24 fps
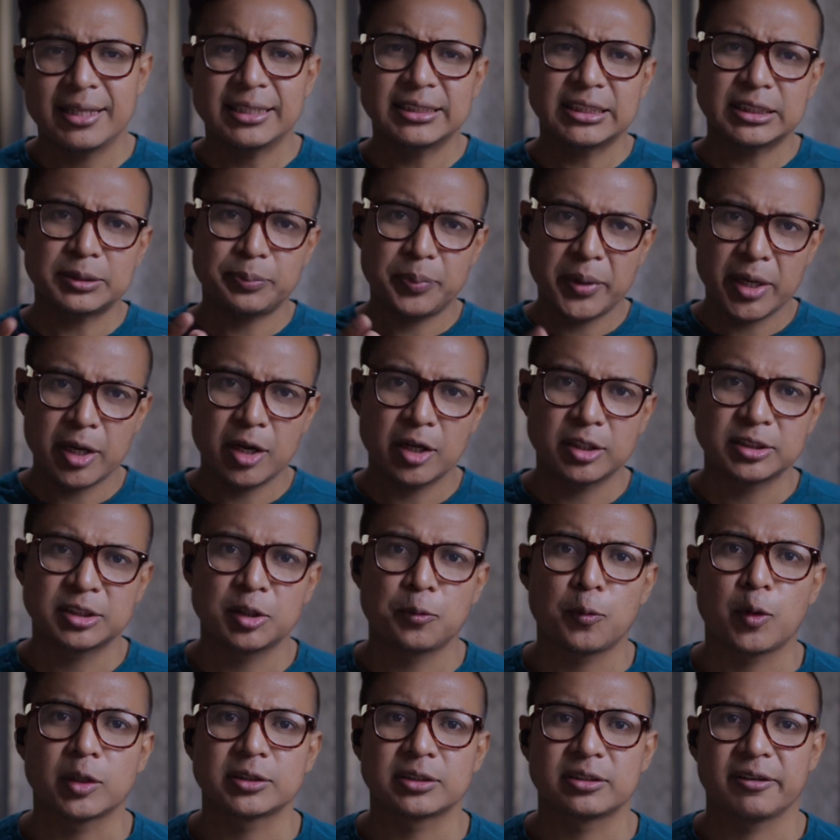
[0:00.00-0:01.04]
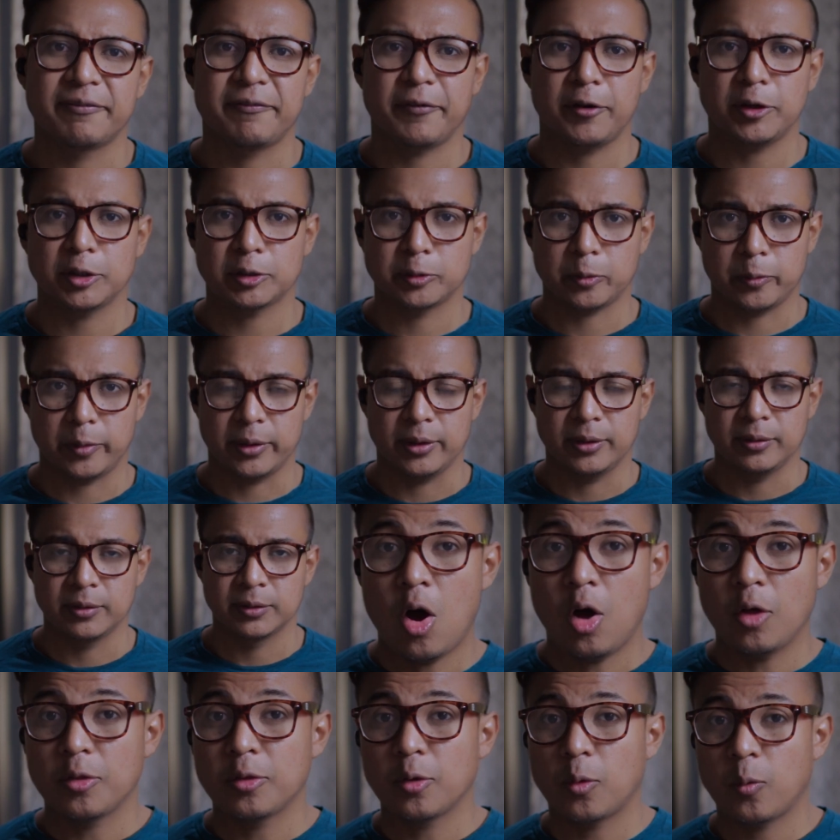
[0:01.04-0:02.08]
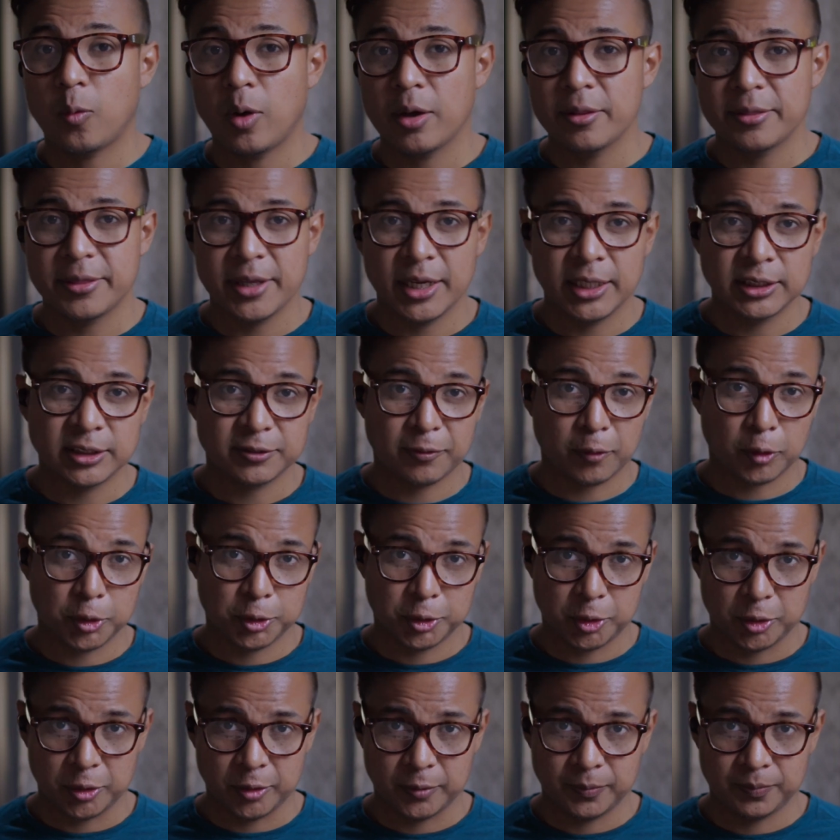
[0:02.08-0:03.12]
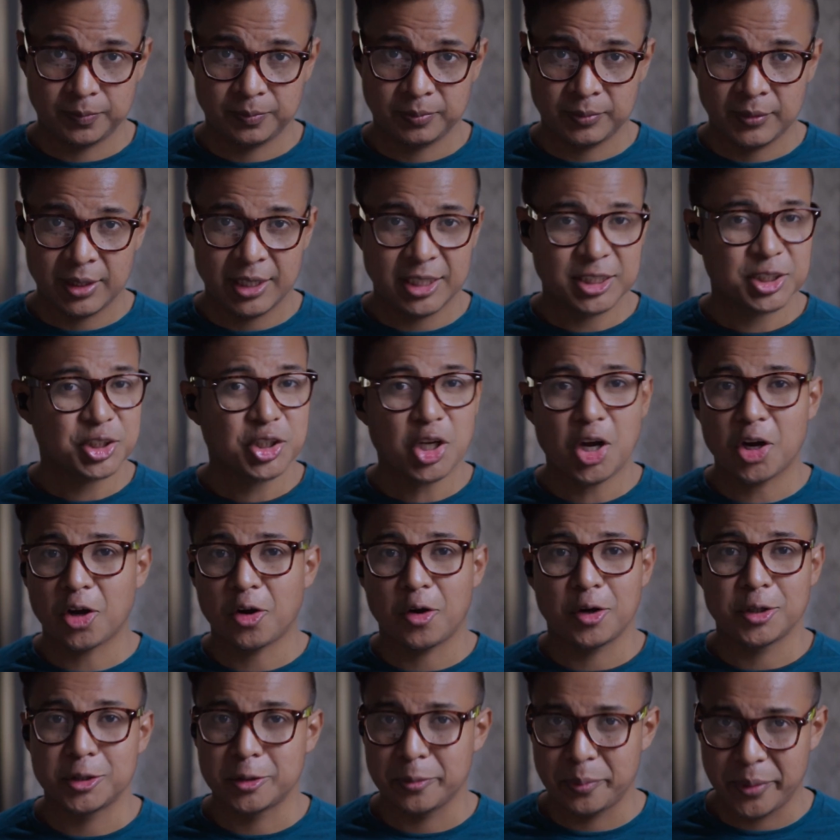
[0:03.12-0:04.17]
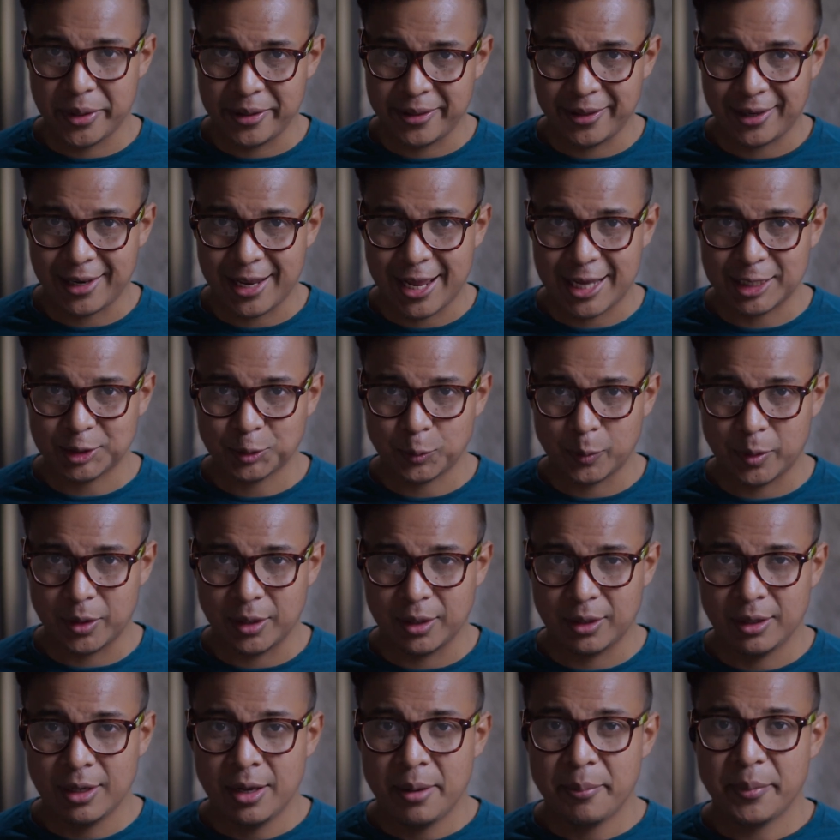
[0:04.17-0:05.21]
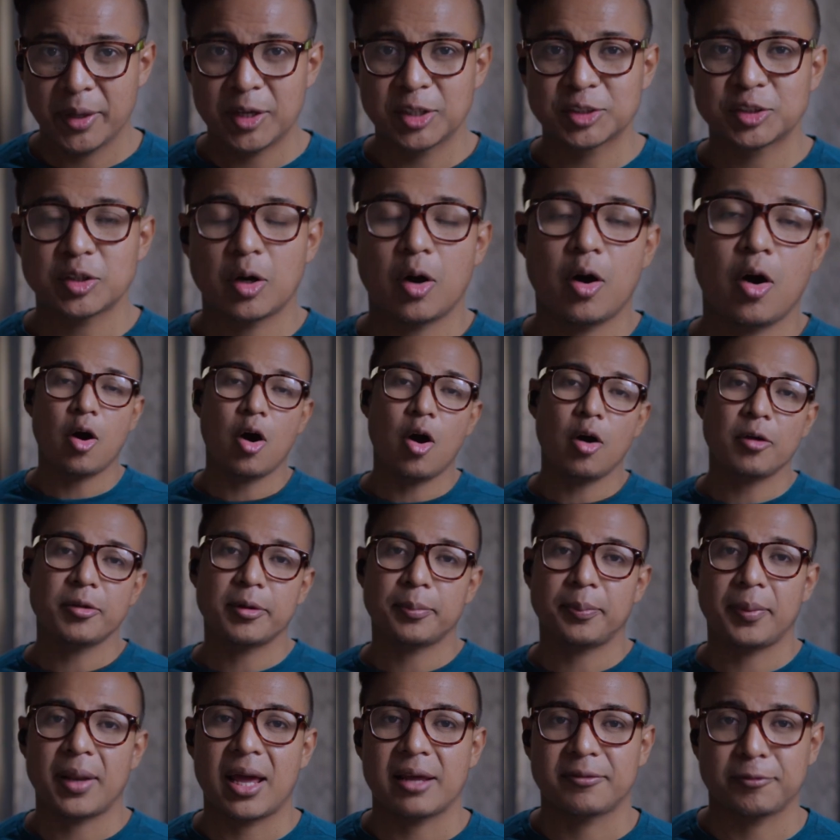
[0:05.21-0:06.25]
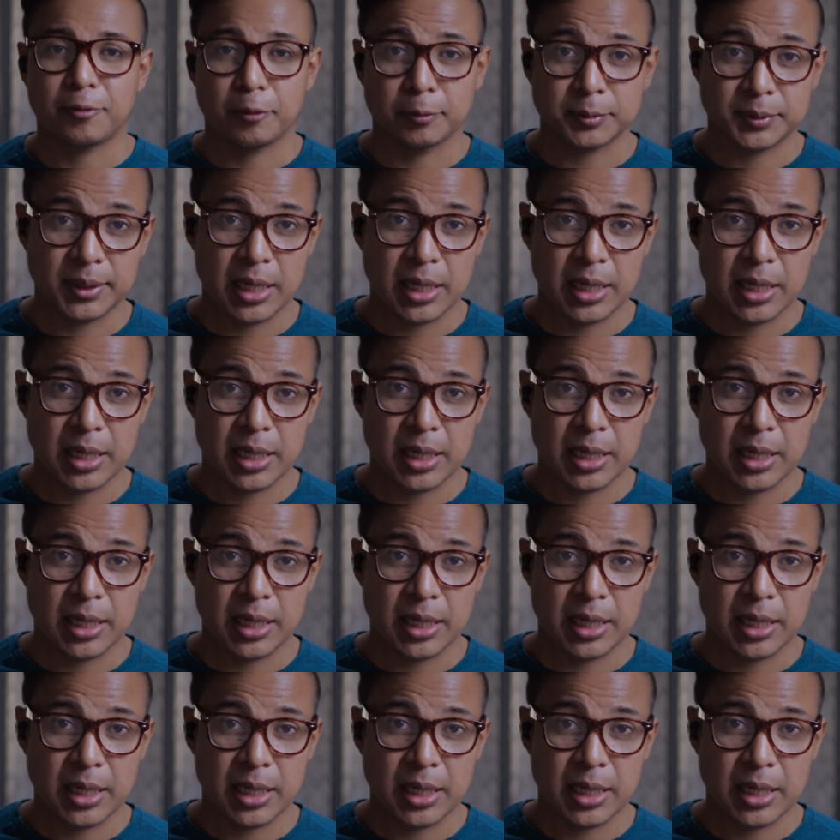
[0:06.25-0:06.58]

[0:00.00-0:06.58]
This is because it was the first one. Although one thing is for sure, it's not going to be the last one, because other platforms